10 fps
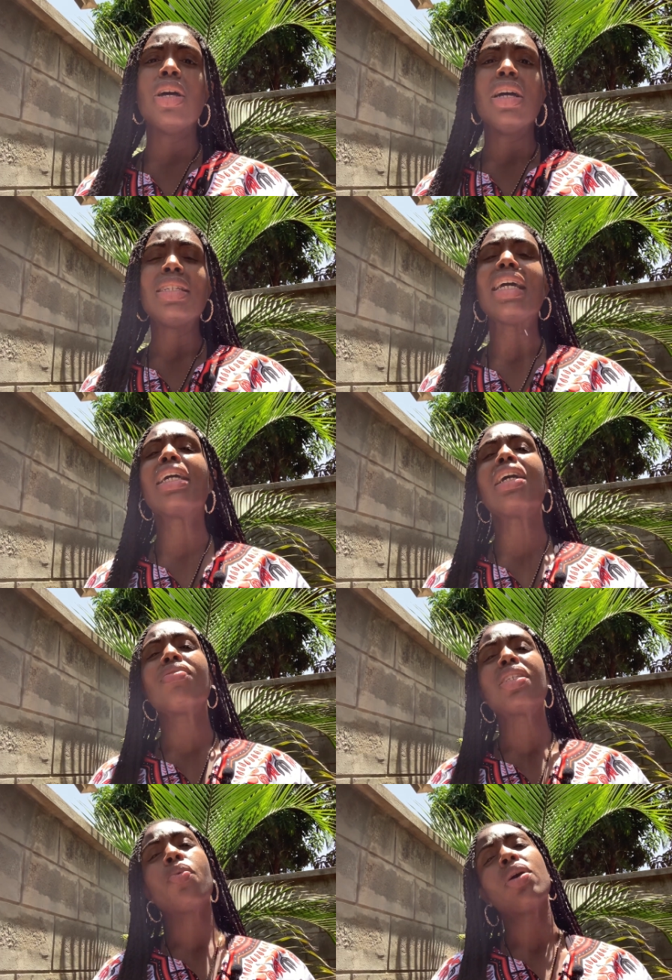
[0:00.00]
take care of
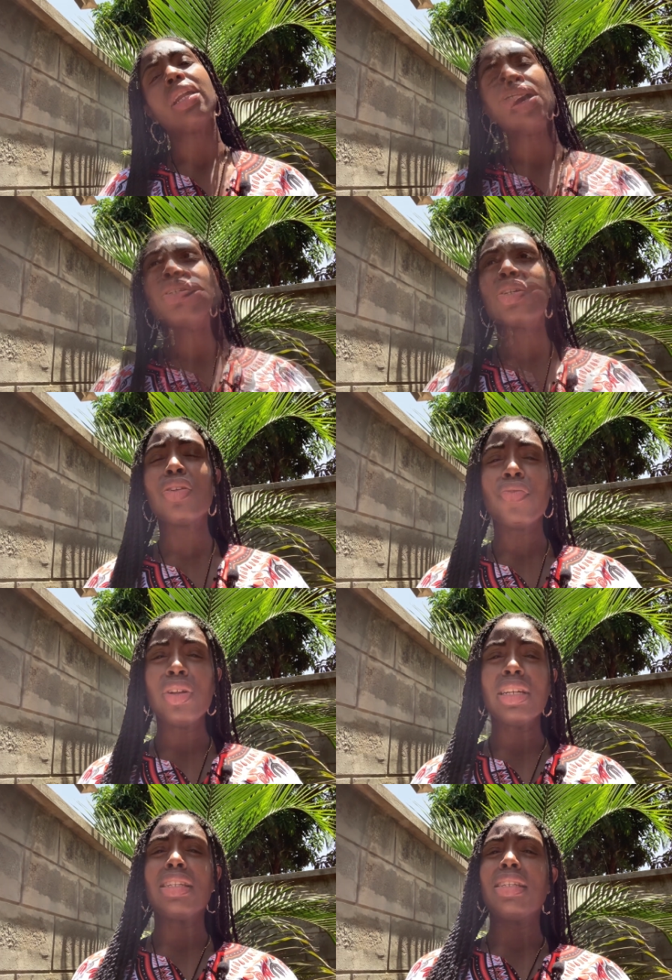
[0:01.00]
someone else to the
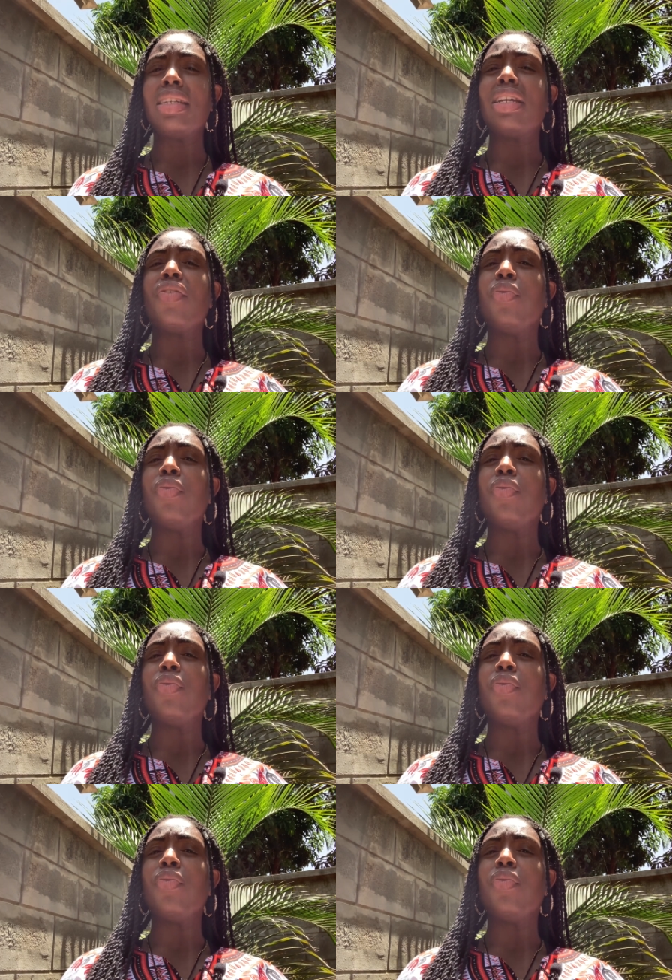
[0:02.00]
fullest extent of